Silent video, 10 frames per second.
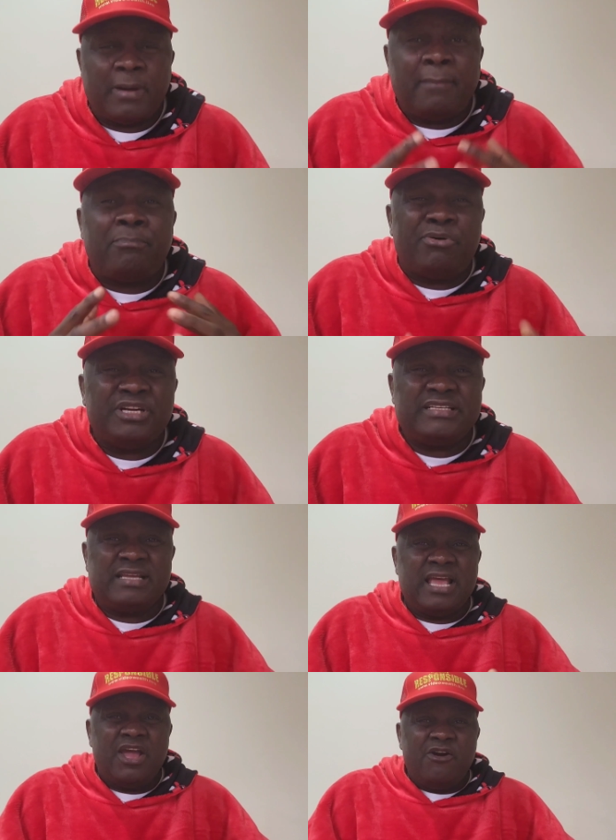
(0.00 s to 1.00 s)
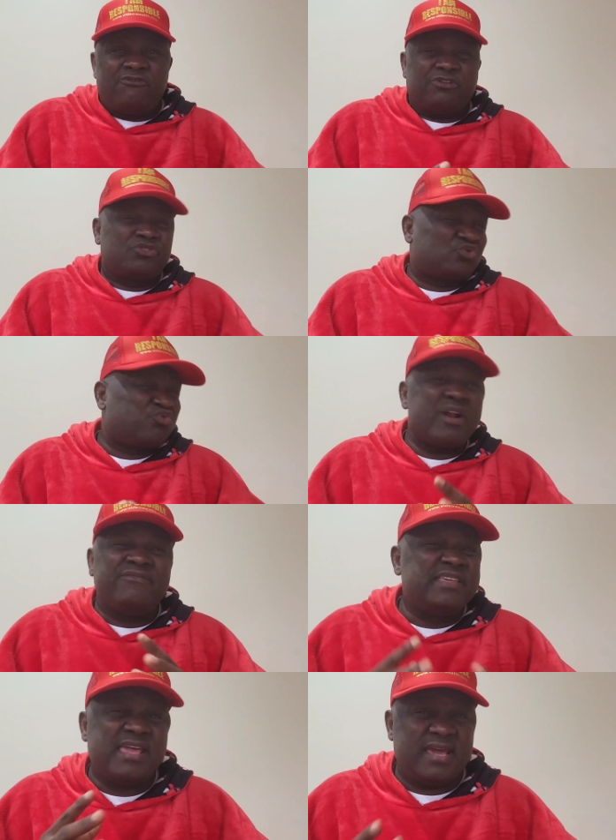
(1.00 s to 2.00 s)
her body for
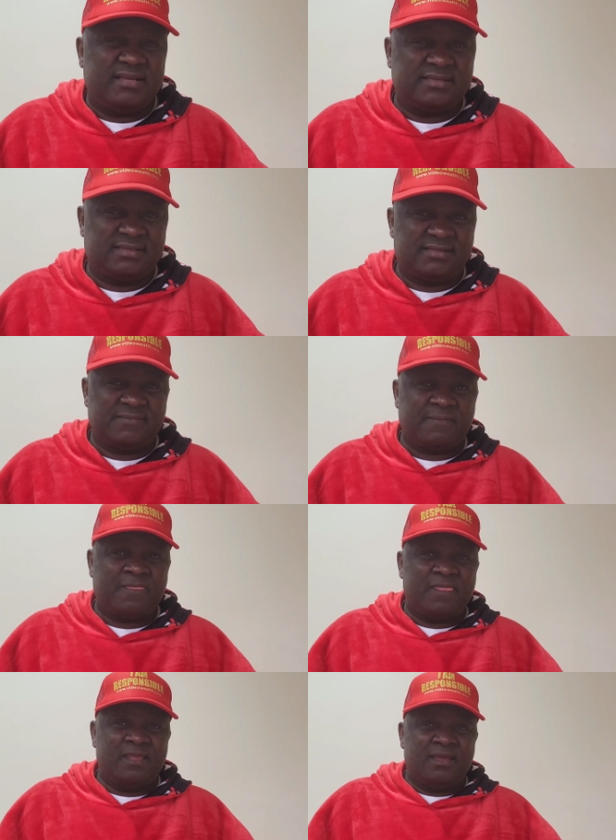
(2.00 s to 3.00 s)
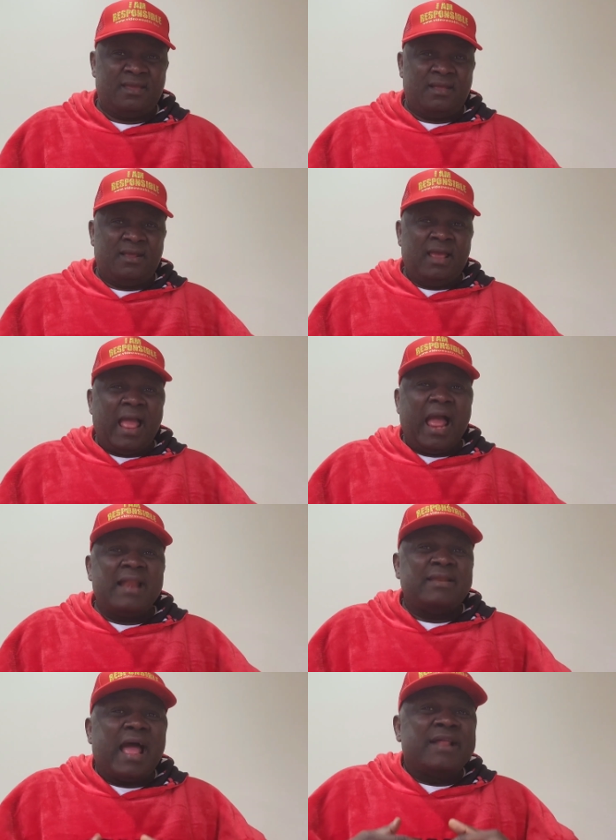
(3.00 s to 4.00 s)
12 years.
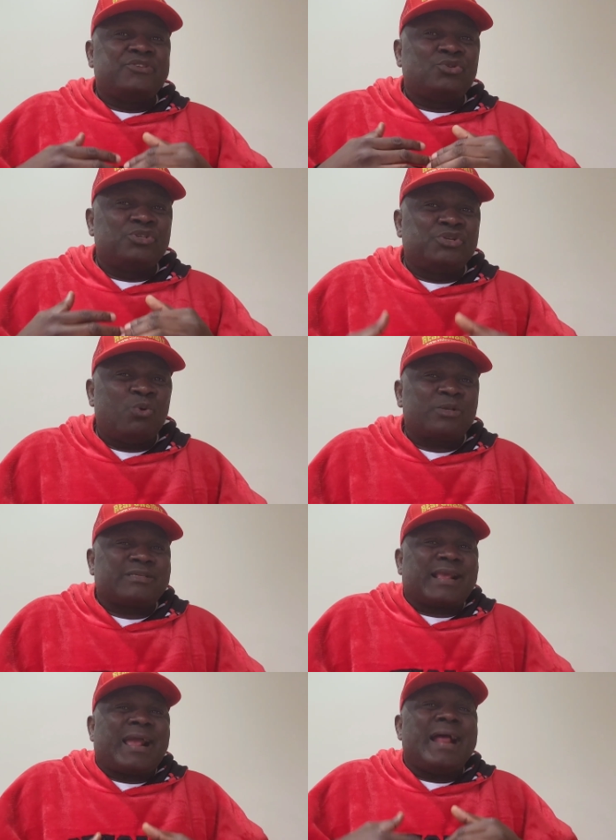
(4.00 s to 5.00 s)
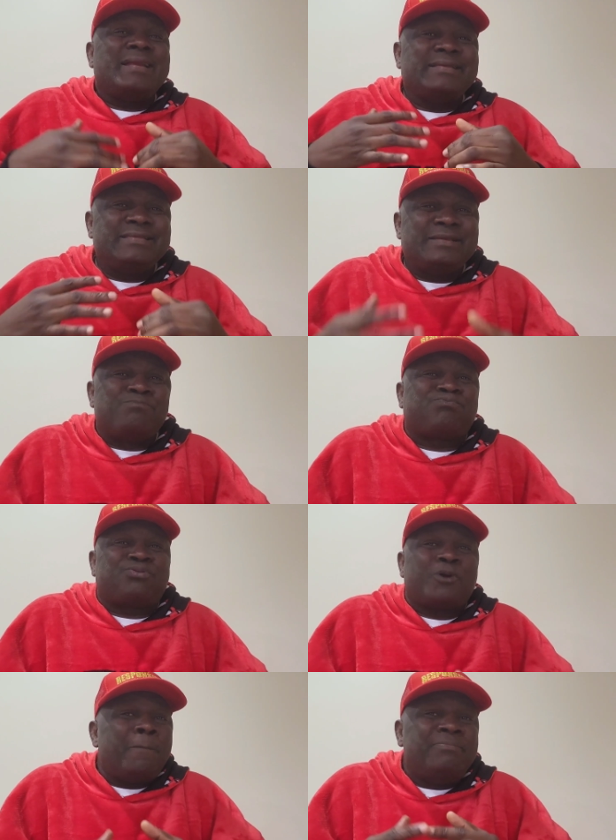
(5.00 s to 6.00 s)
And, and so she was carrying the
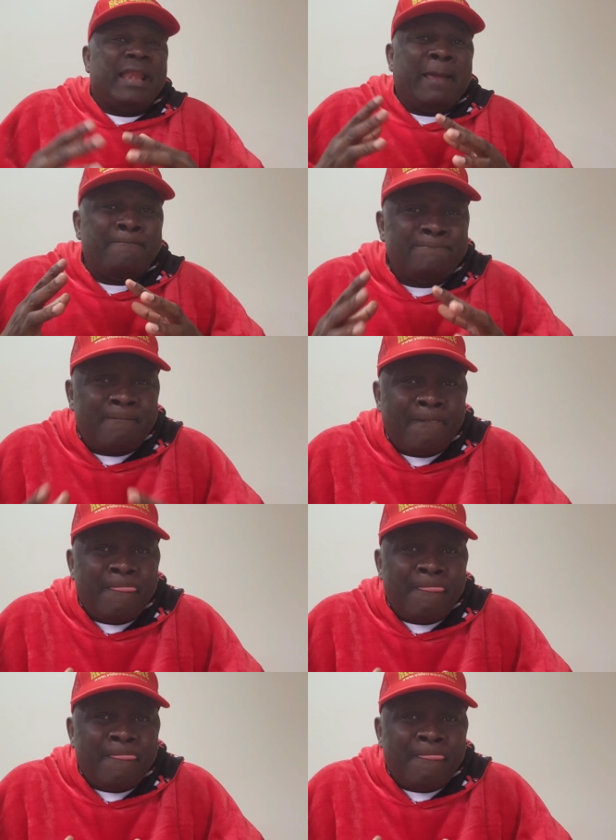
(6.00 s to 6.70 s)
problem